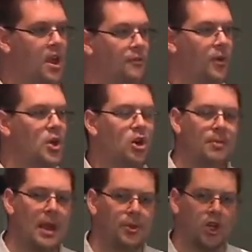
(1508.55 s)
for you to be
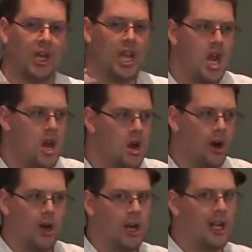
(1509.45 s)
able to hear
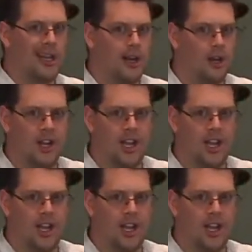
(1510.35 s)
clearly,